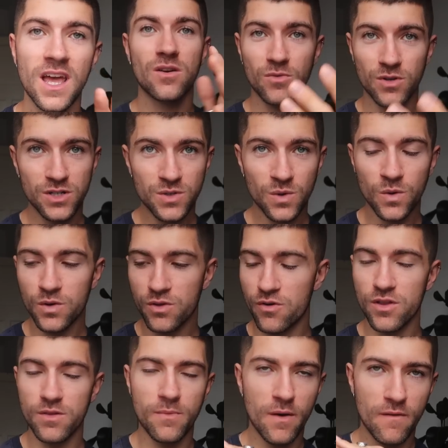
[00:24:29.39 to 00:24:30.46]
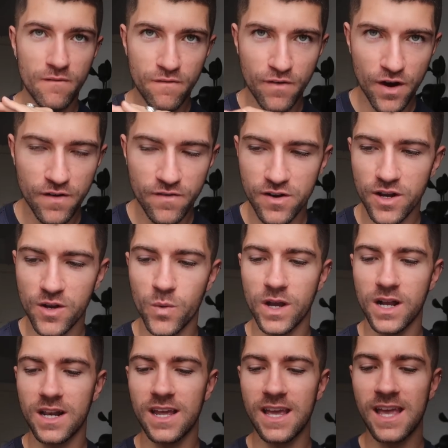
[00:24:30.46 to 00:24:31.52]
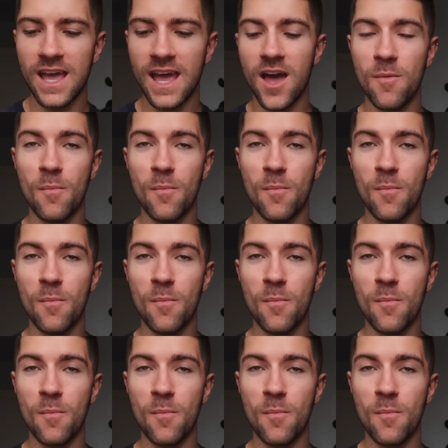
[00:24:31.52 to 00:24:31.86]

So I'm going to talk through them very, very quickly.